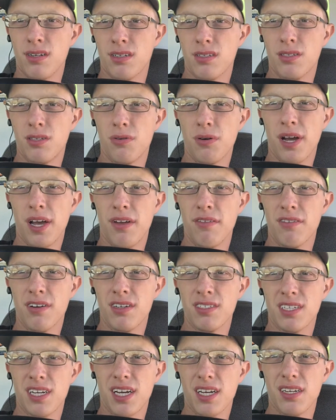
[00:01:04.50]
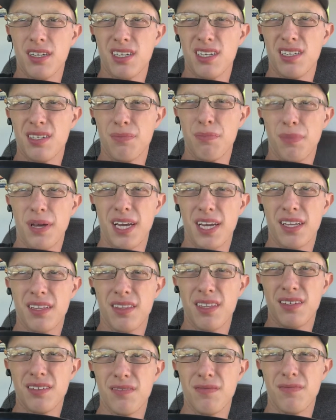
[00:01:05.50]
2 handrails I gotta make
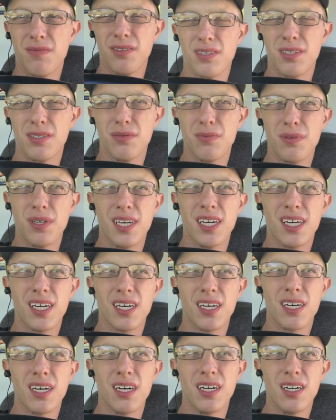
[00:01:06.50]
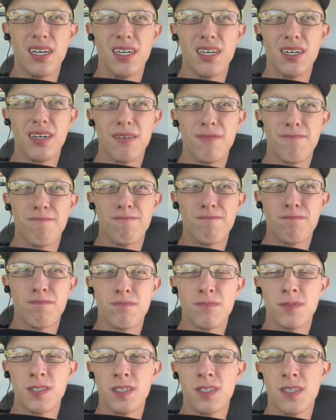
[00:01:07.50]
for this week. A
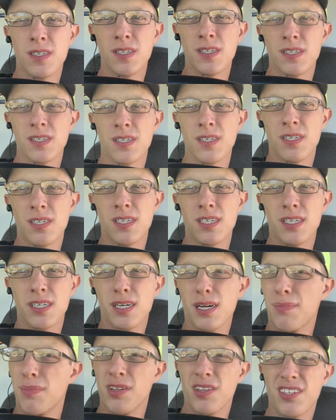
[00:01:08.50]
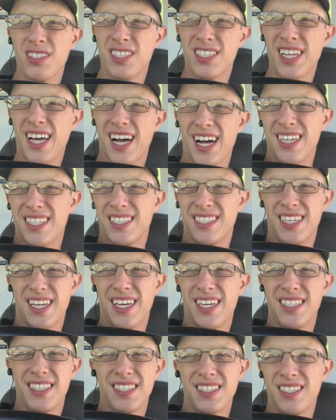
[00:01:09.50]
couple other just odds and
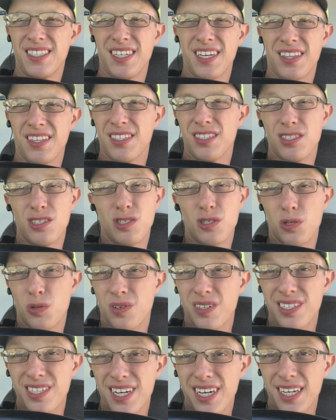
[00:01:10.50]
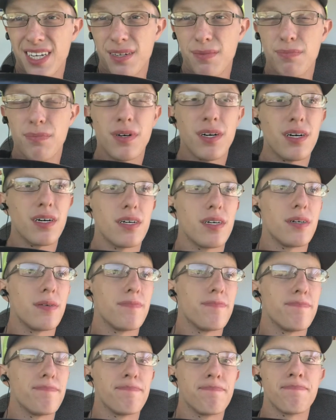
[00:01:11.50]
ends, nothing too exciting. But
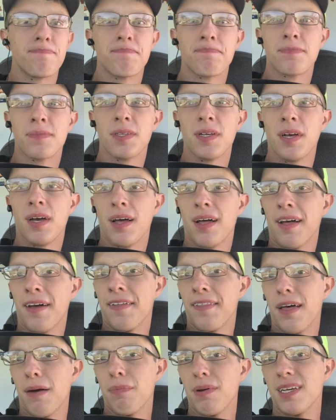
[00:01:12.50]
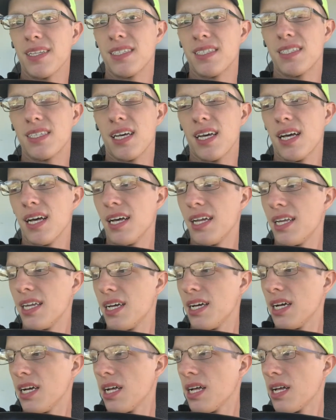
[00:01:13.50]
that being said,
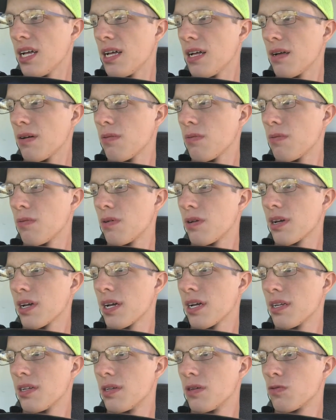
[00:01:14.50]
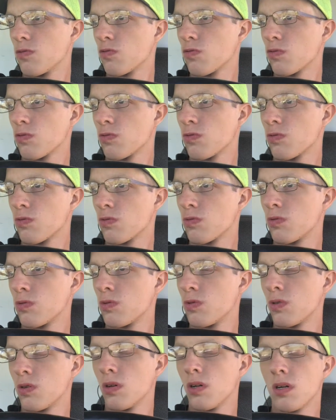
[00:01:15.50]
what I gotta do?
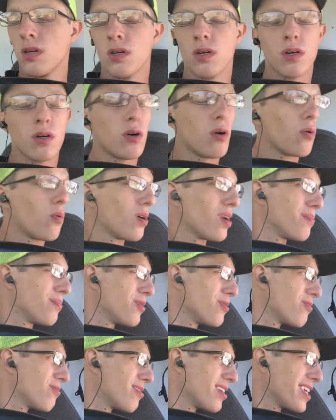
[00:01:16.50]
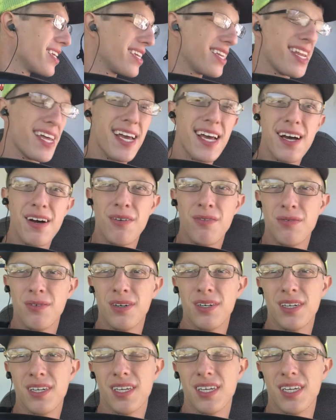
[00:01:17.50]
What I'm doing right now
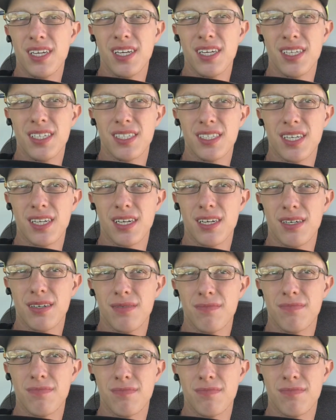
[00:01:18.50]
is I